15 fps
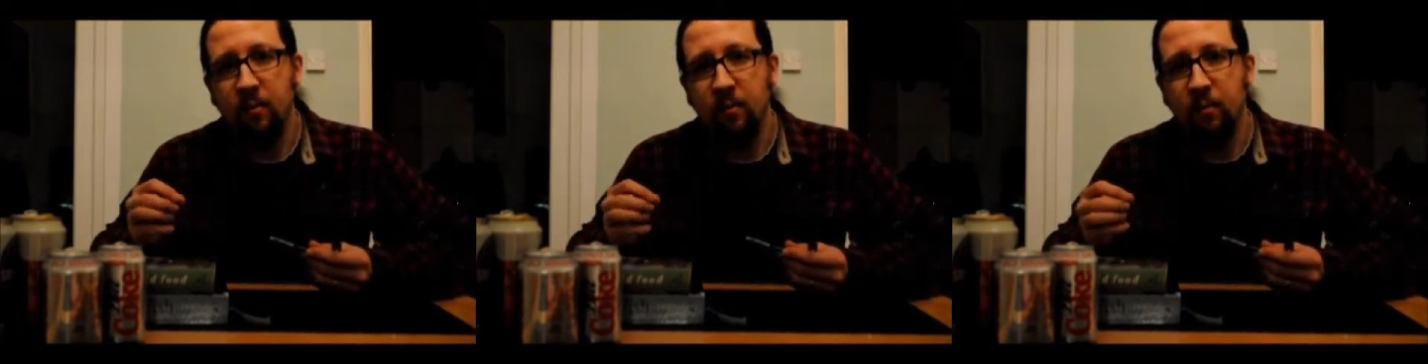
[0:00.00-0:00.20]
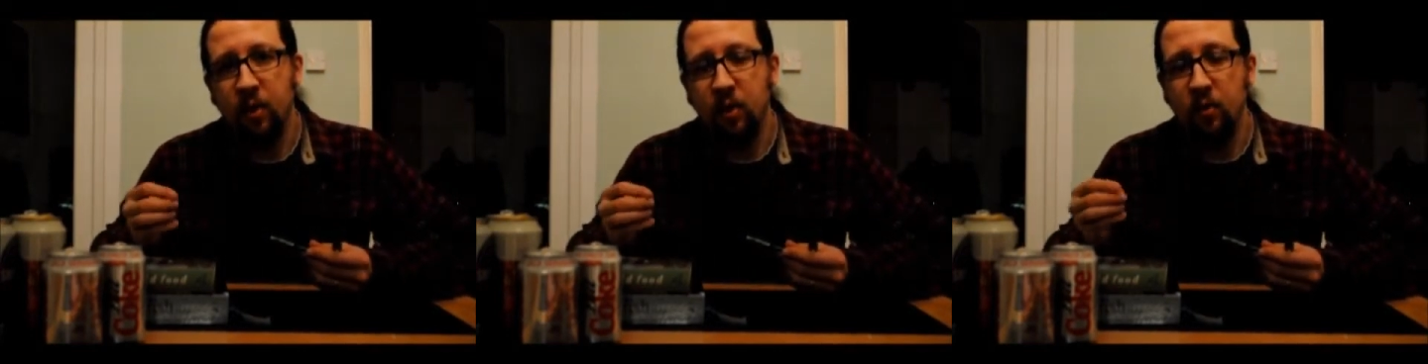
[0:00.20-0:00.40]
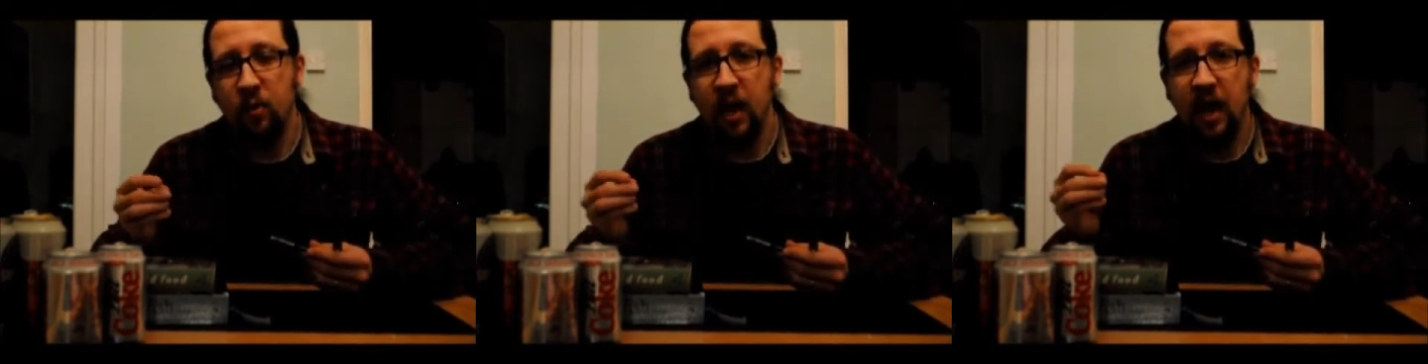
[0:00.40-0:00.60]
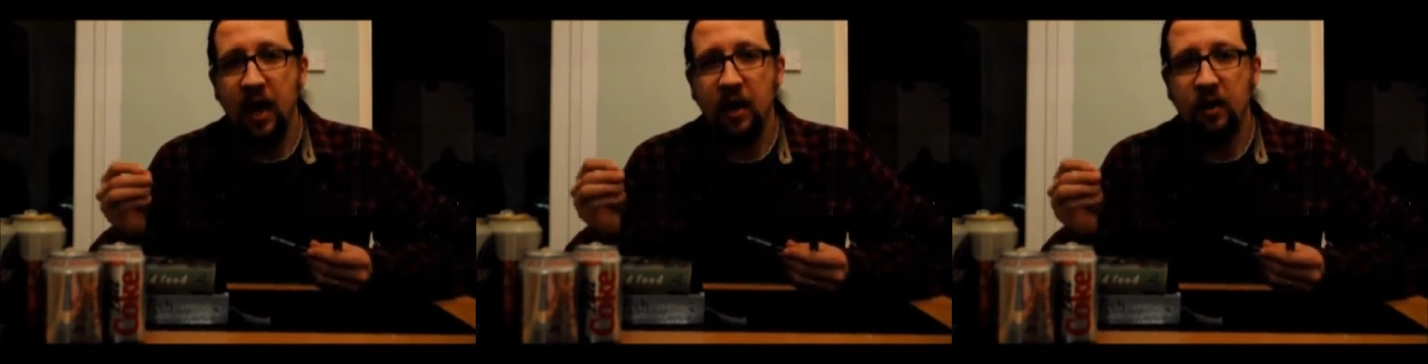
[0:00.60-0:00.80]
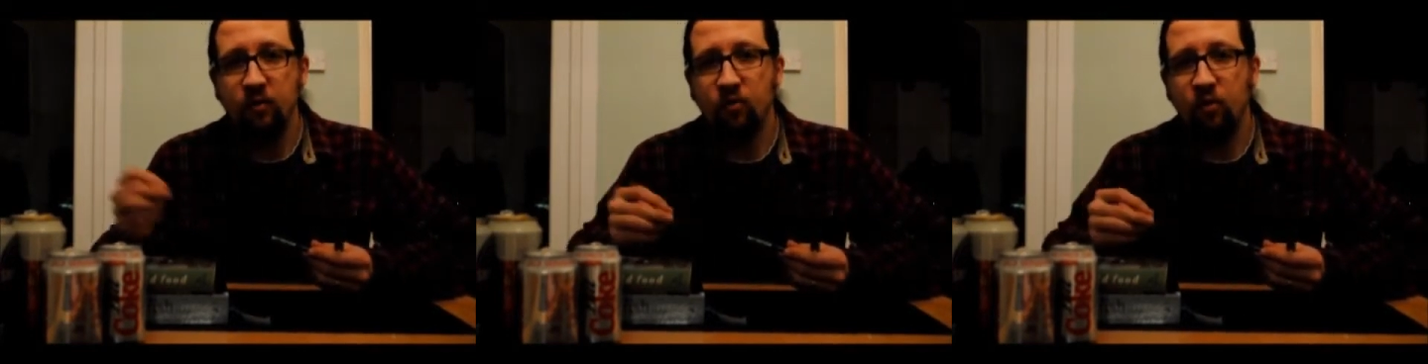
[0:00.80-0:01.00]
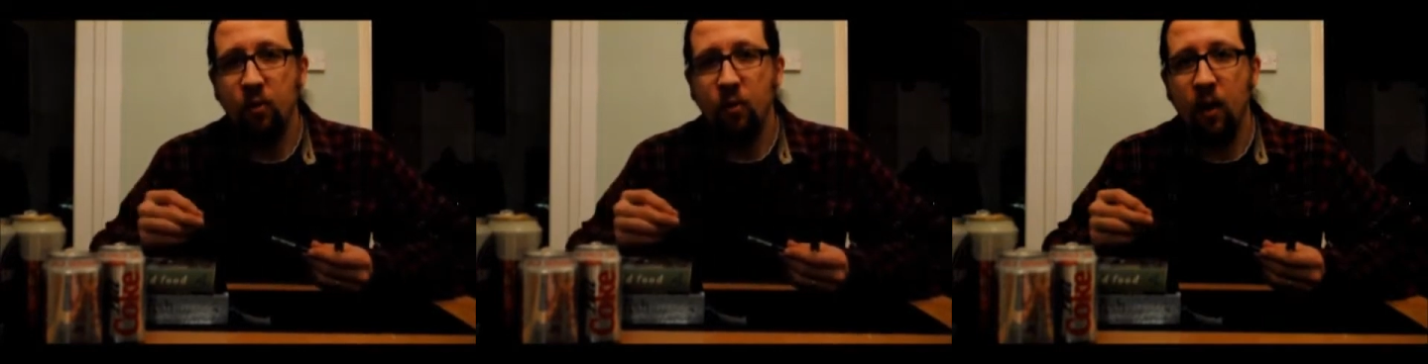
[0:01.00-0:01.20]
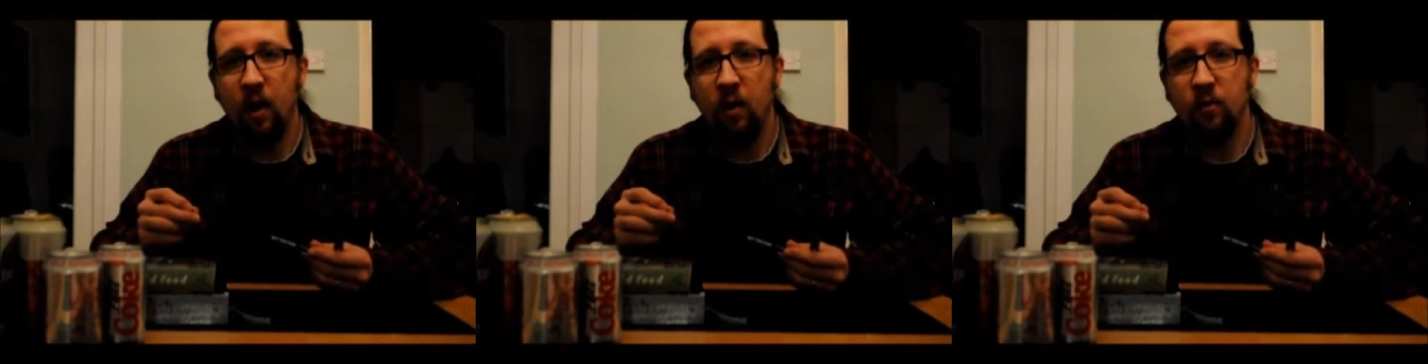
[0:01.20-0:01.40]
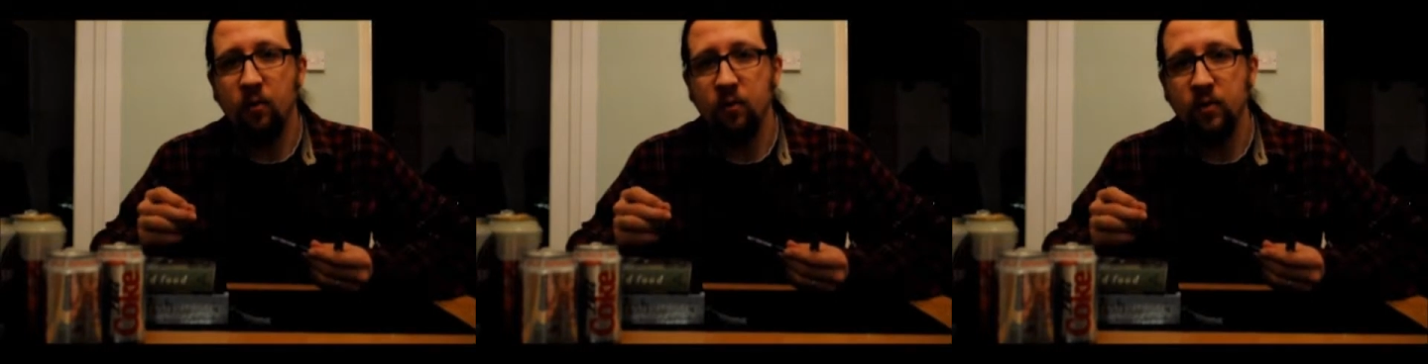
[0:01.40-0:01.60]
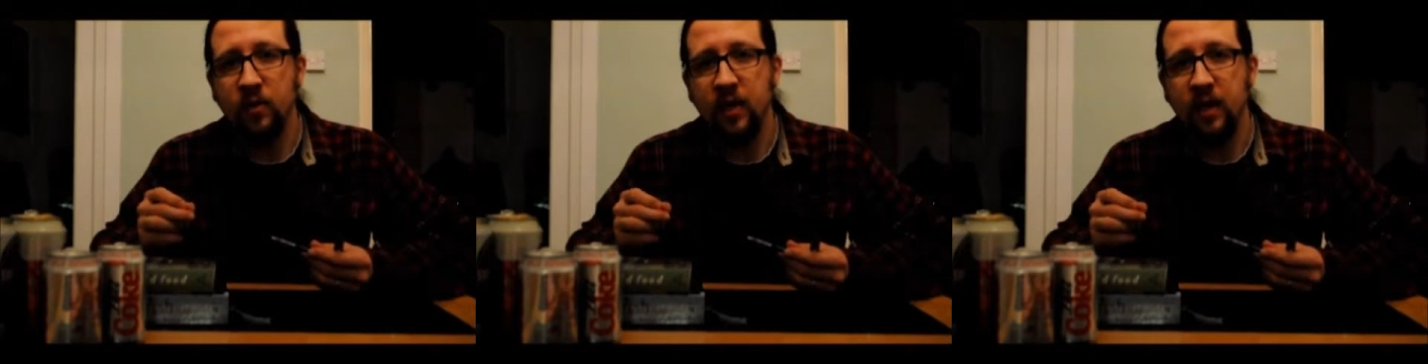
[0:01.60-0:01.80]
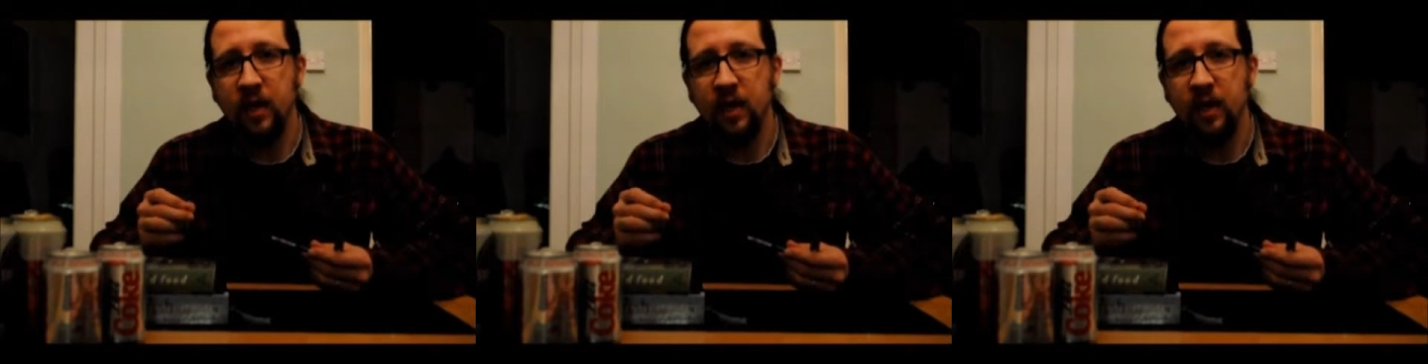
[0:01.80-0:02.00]
but you can drill holes
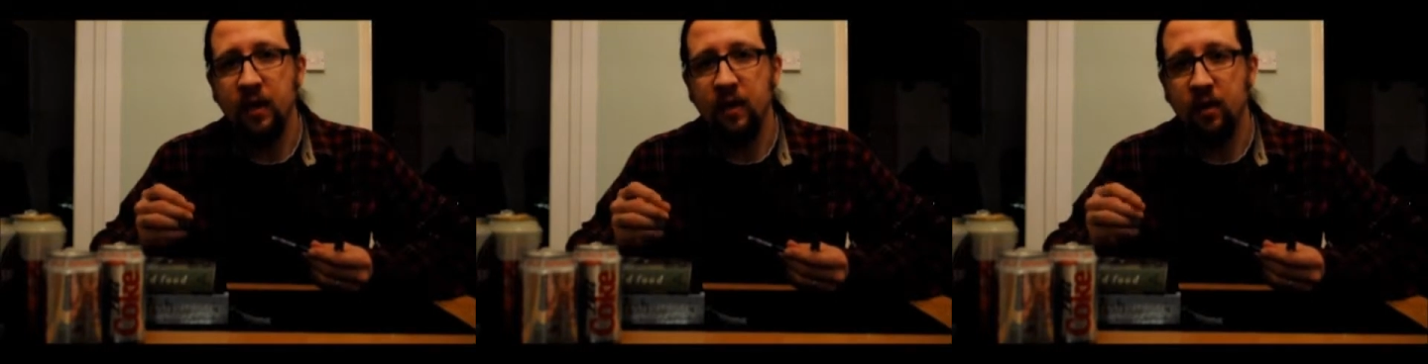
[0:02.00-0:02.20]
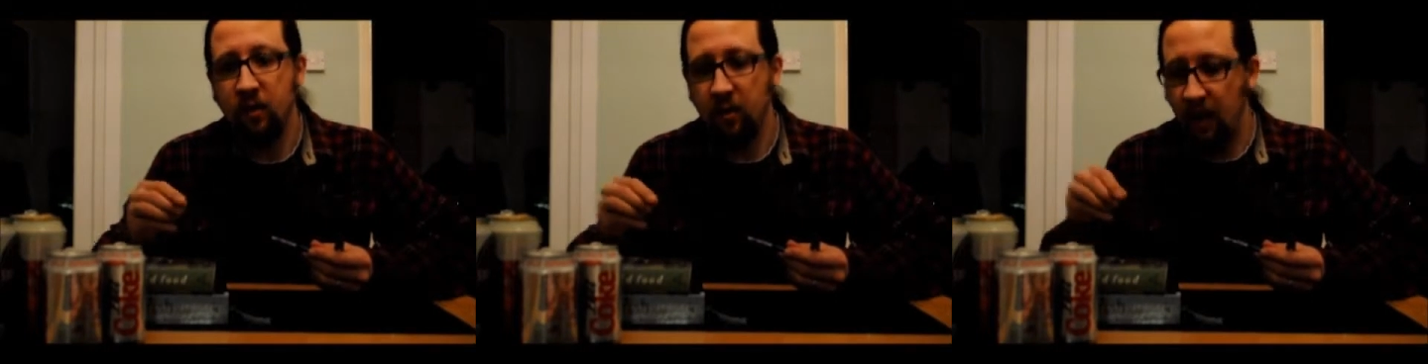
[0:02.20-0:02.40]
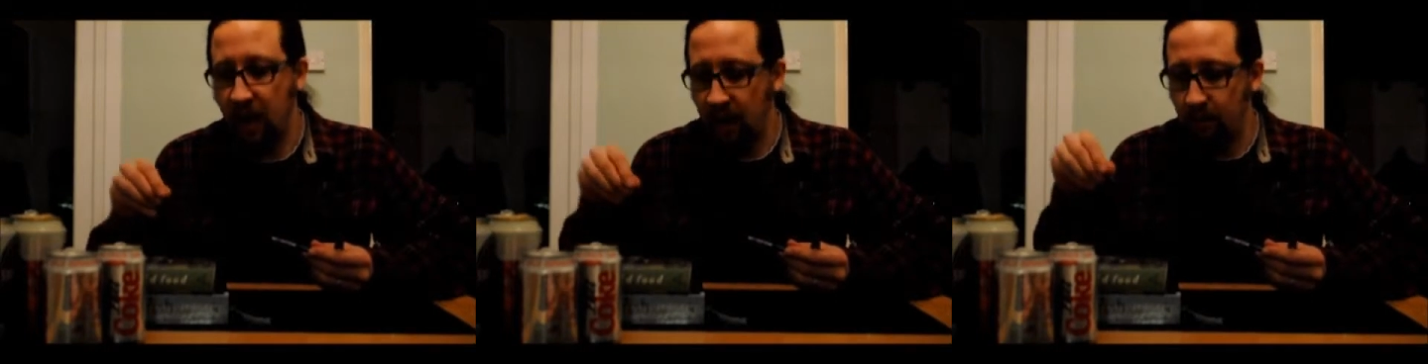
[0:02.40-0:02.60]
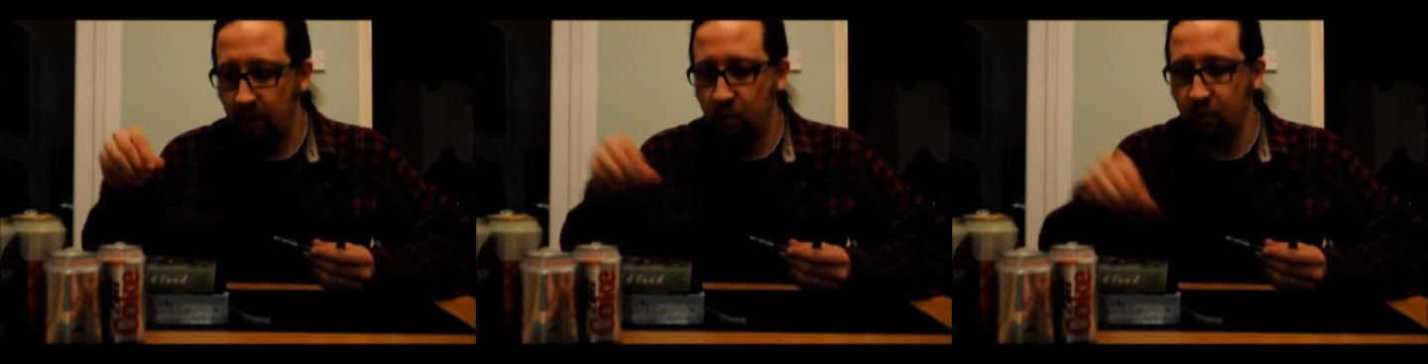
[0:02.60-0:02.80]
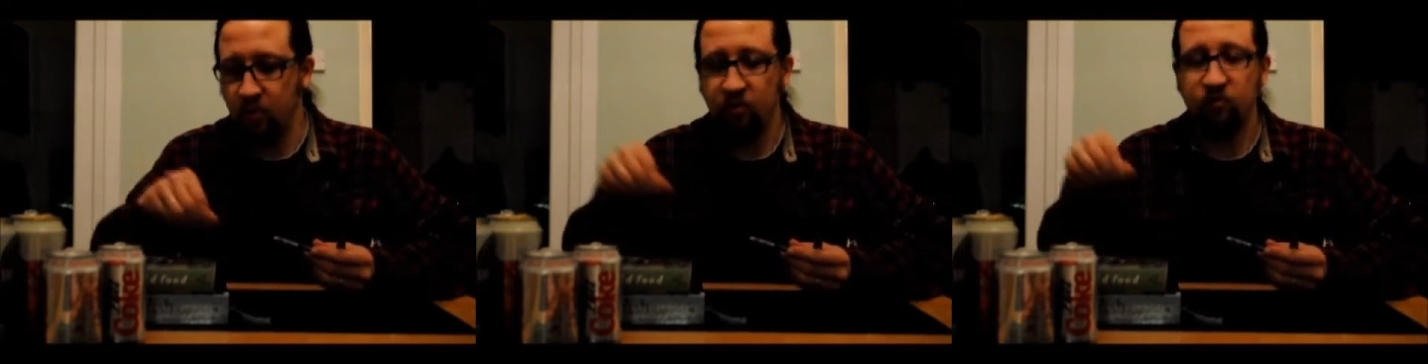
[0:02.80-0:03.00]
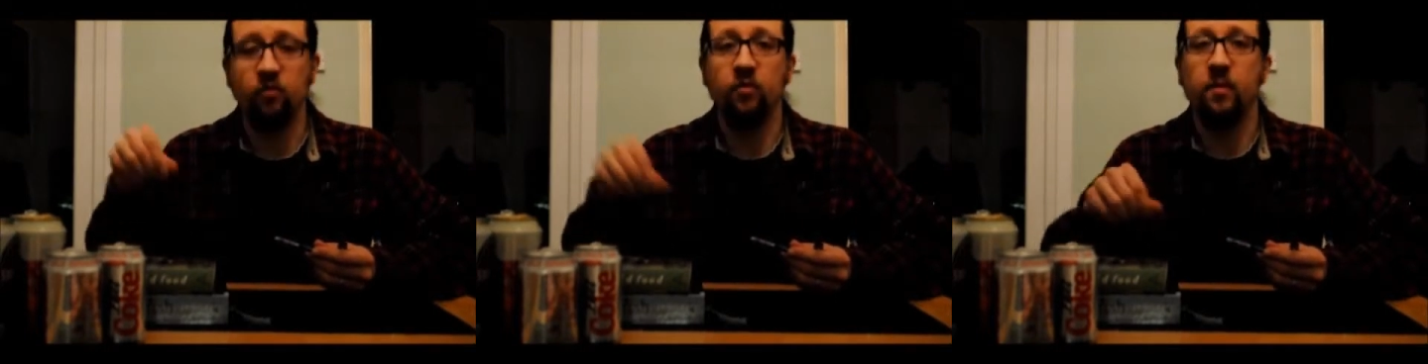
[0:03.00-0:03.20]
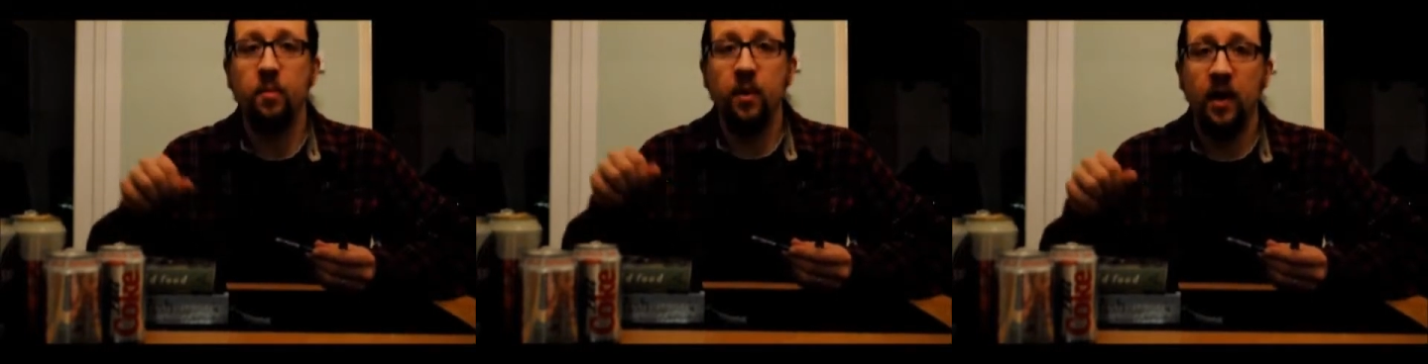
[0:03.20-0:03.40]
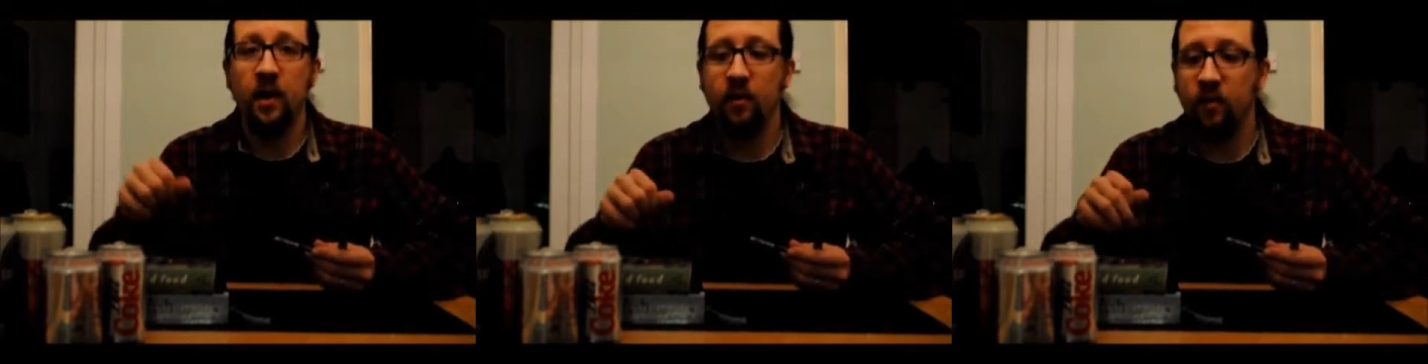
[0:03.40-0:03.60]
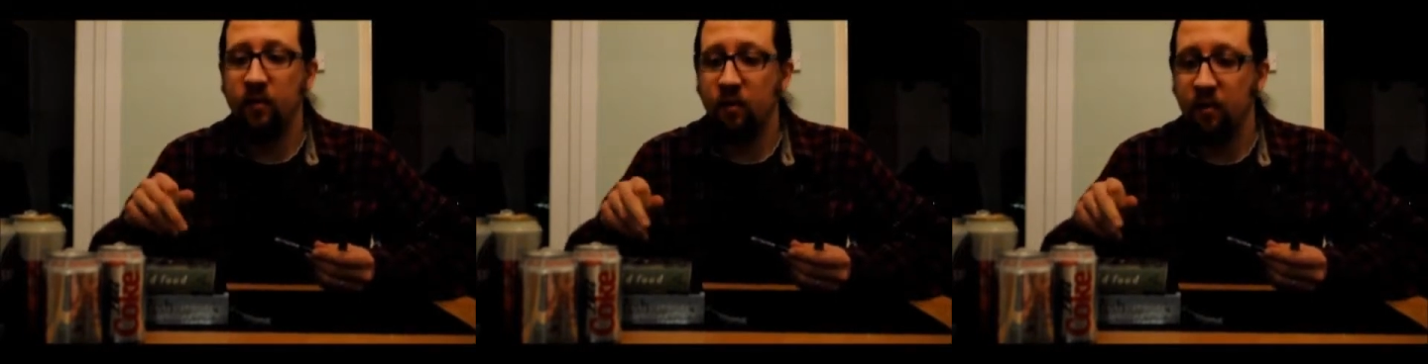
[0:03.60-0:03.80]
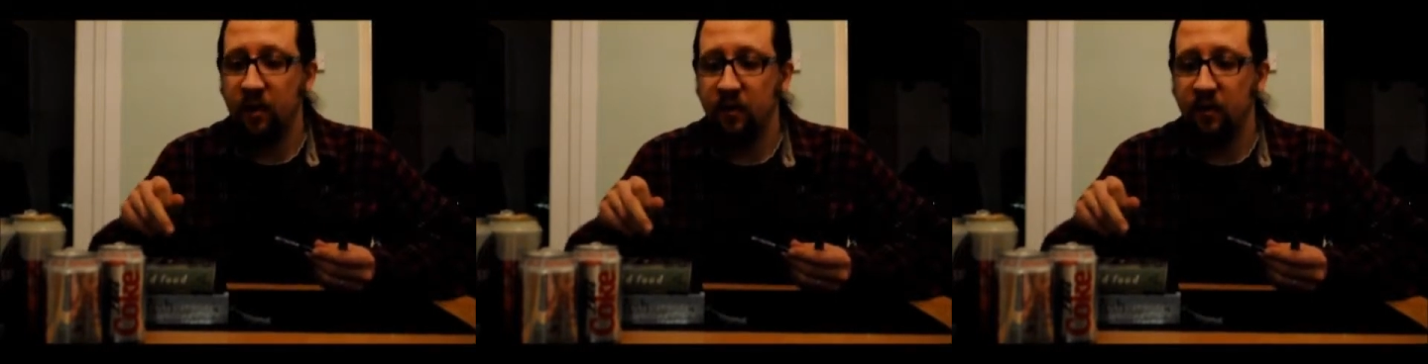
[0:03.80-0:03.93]
in, you can push drawing pins through.